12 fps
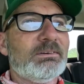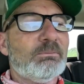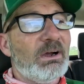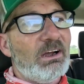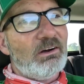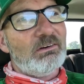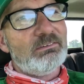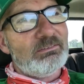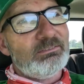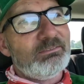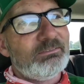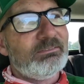
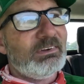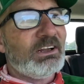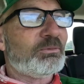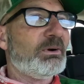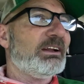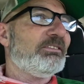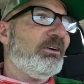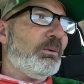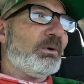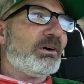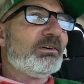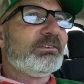Well, it's really
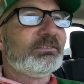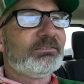four.